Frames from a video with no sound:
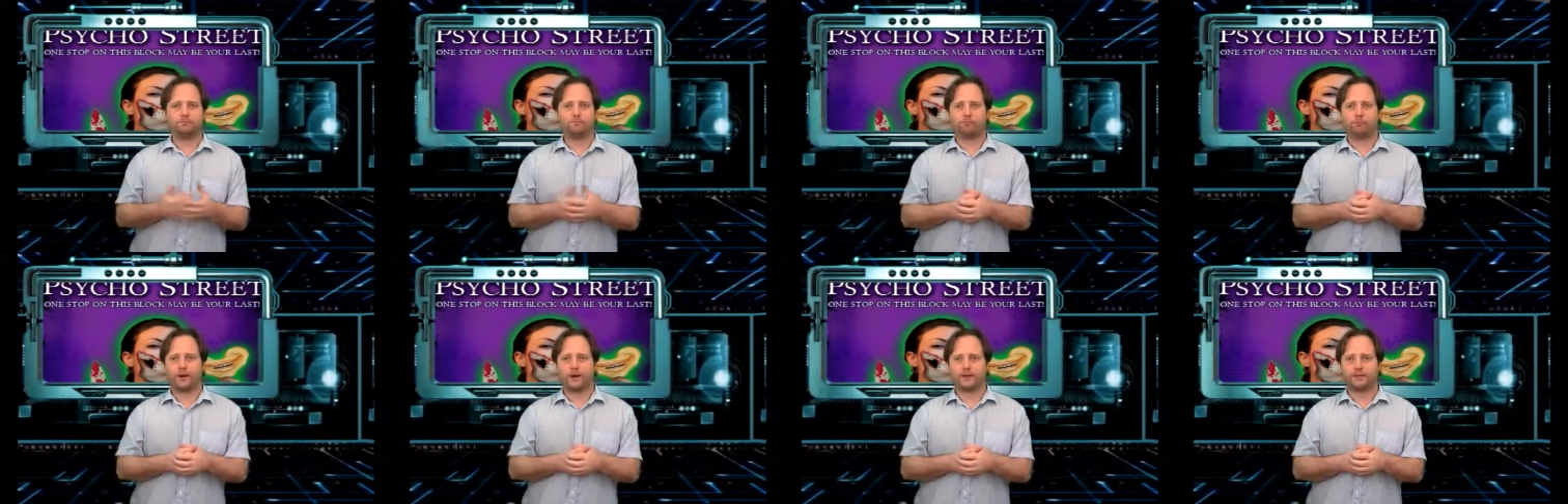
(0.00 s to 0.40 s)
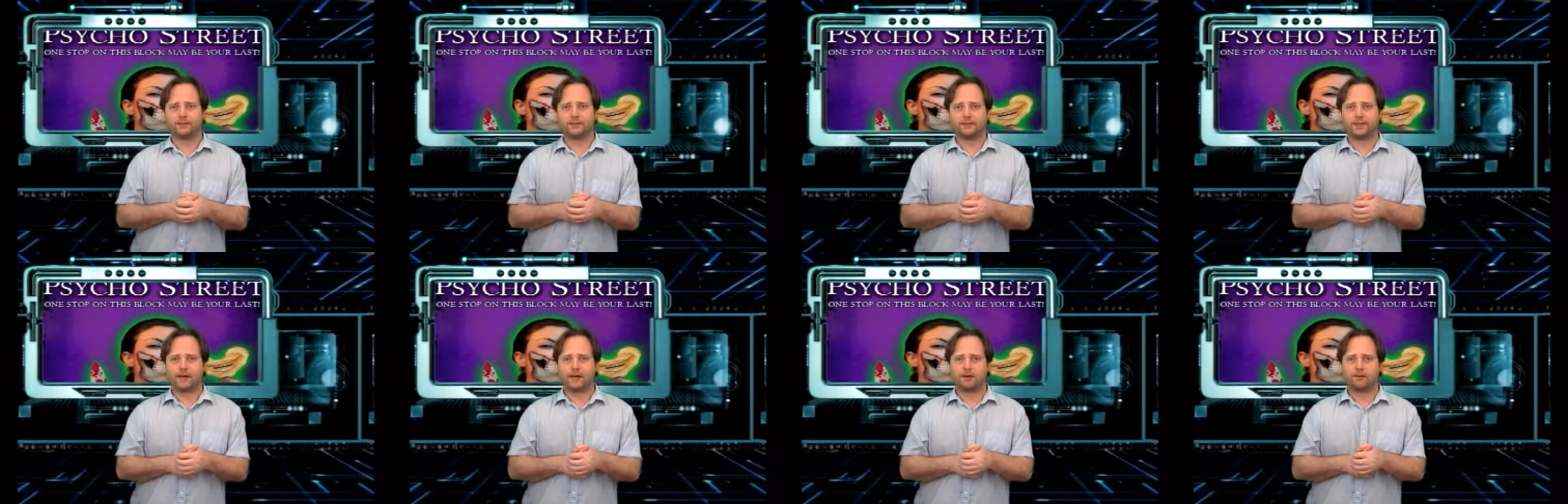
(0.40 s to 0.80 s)

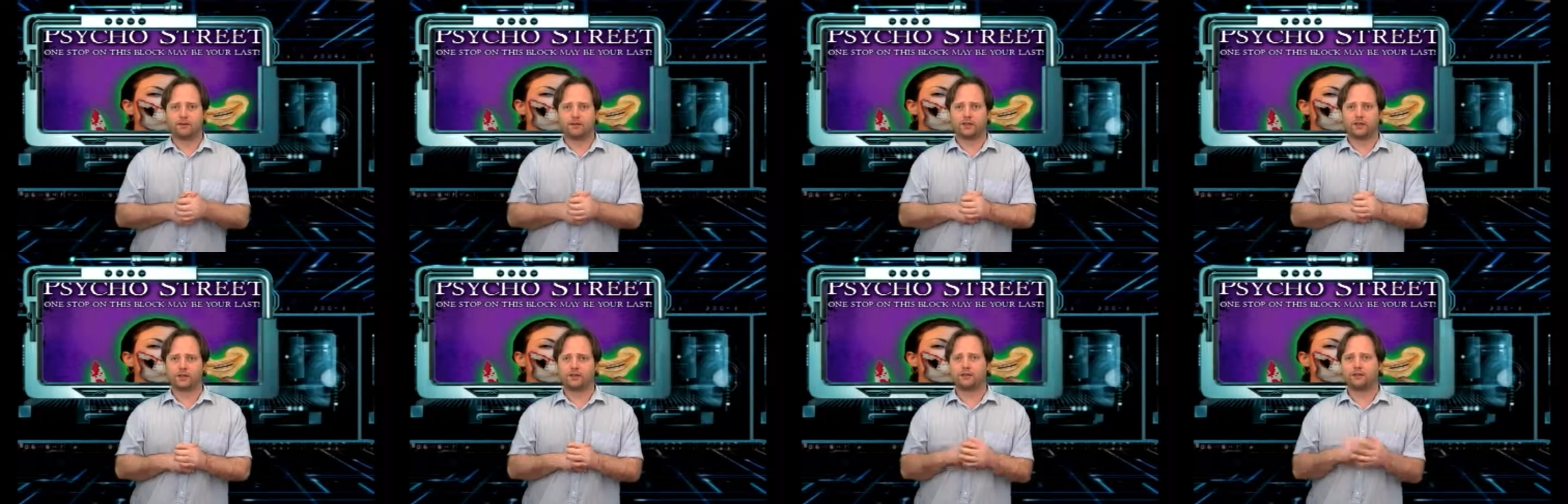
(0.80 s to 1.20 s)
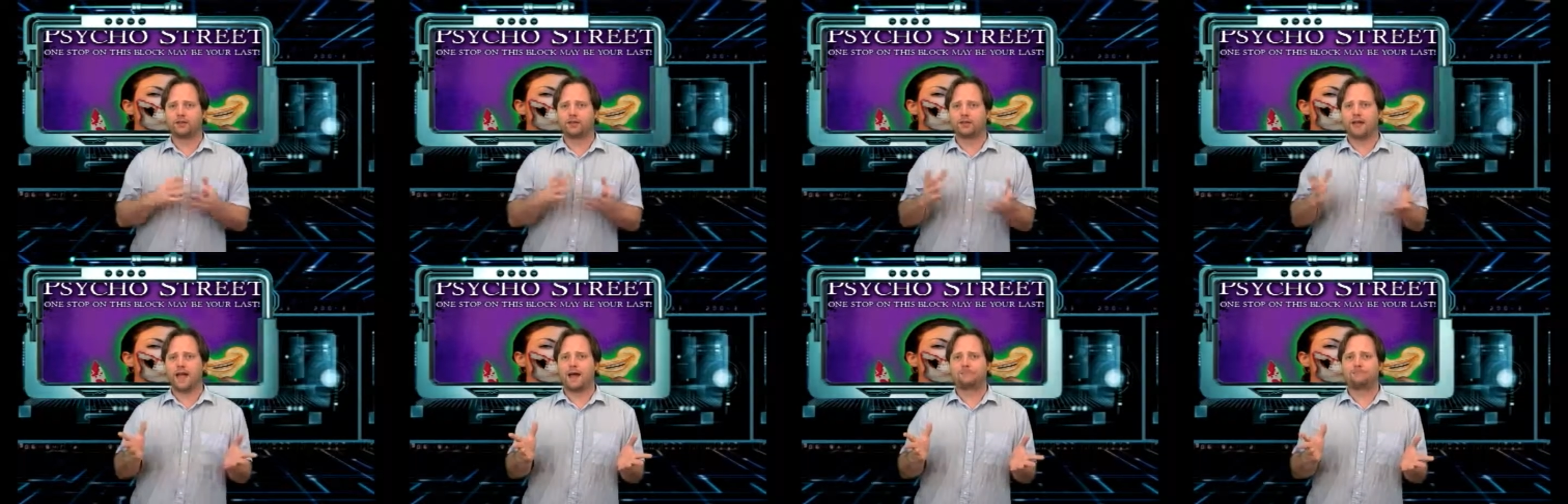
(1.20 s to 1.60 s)
Rain's now,
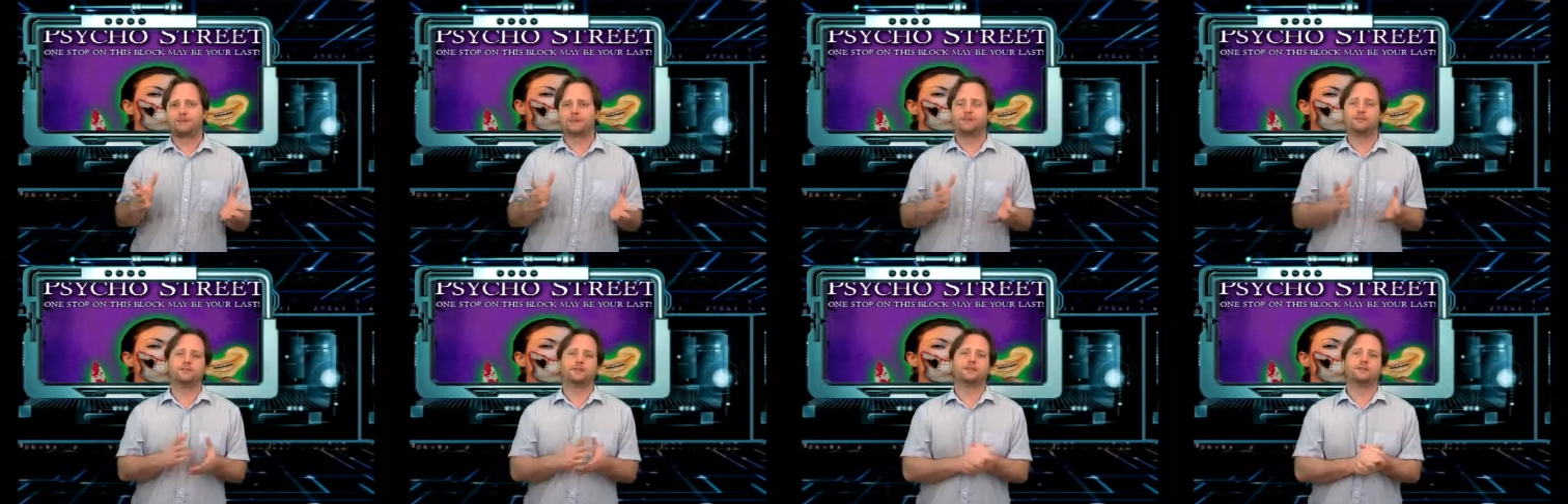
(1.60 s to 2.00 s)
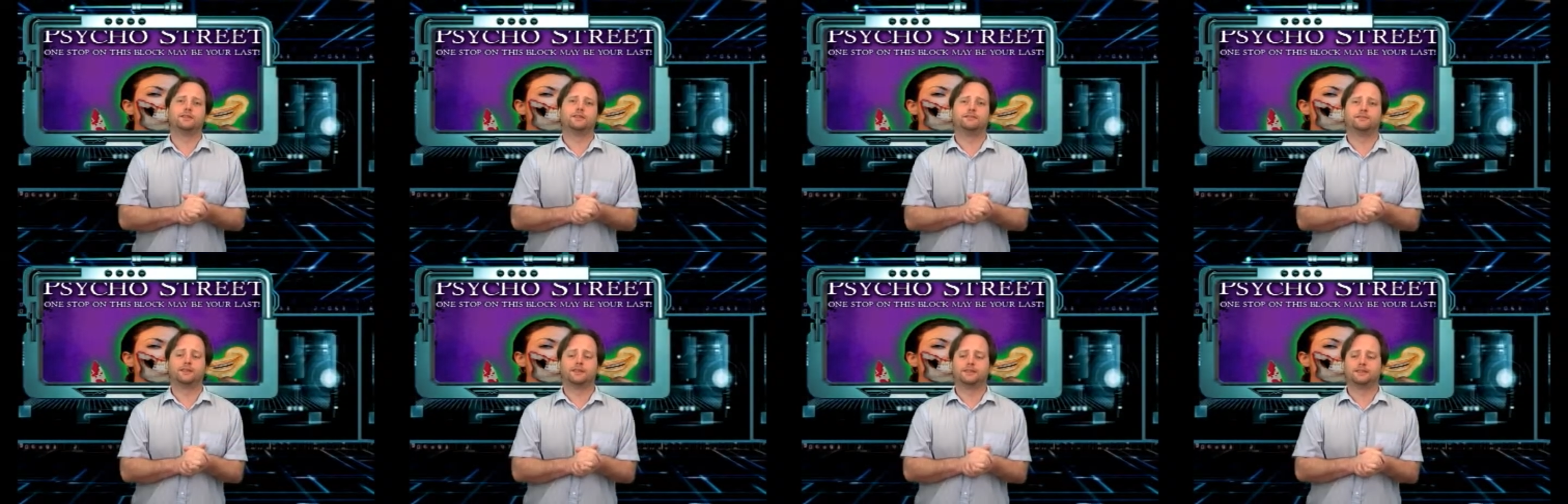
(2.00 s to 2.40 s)
captive in
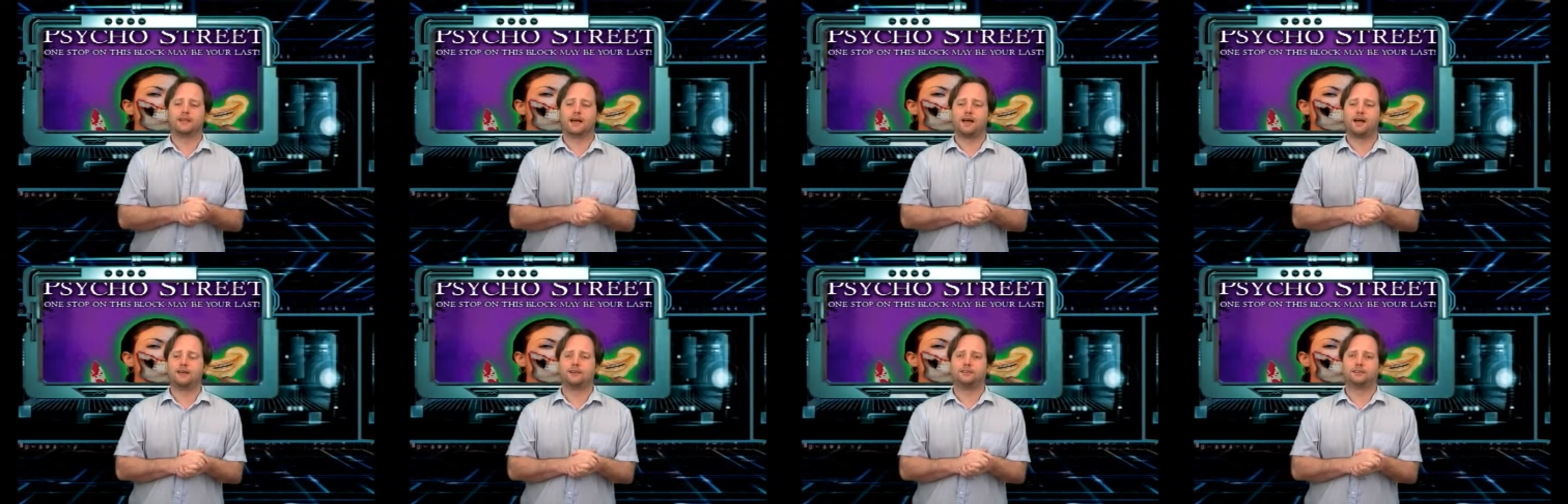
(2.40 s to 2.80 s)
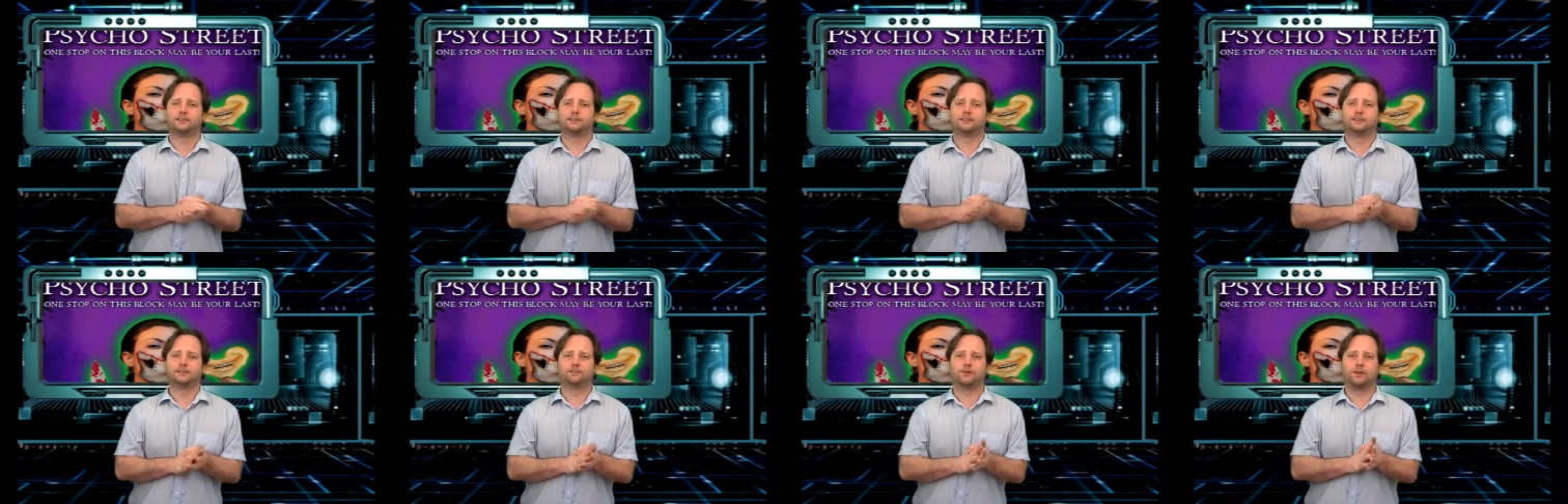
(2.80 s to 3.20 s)
Tiffany's house, and
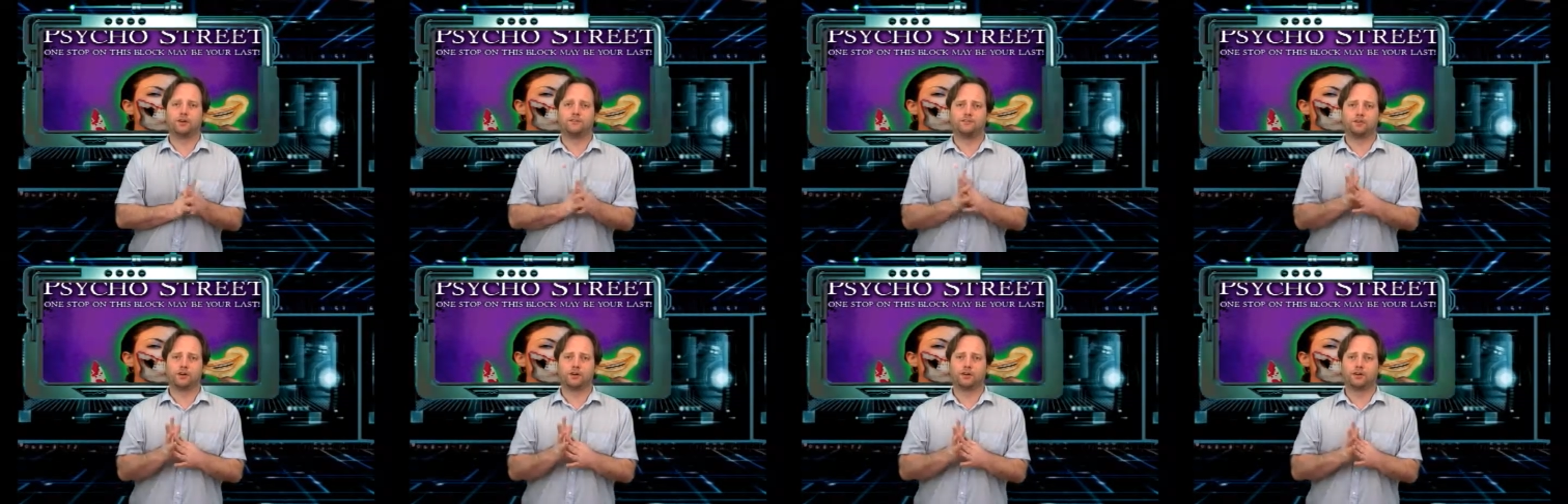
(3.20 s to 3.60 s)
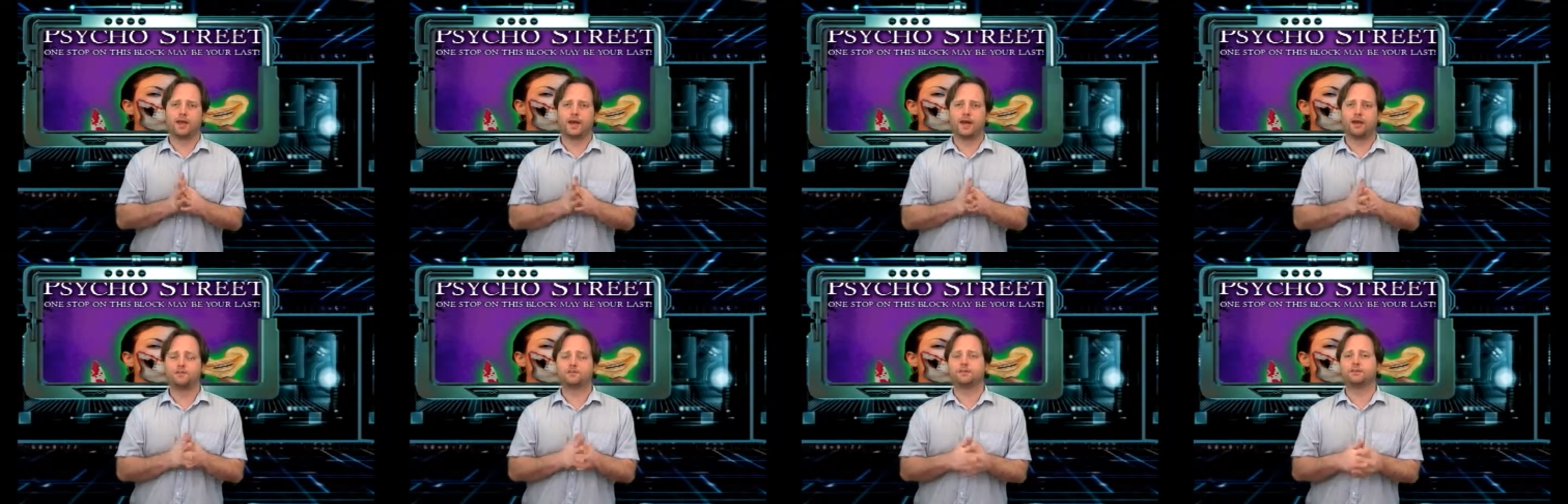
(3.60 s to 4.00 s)
she's fighting for her
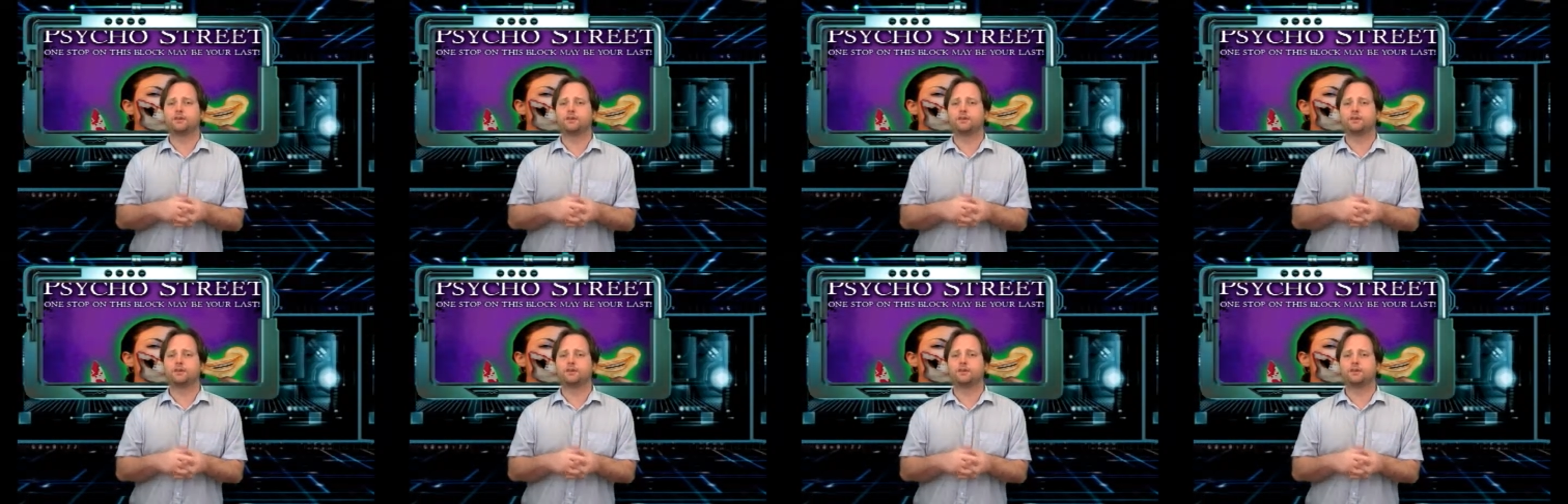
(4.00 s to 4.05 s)
life,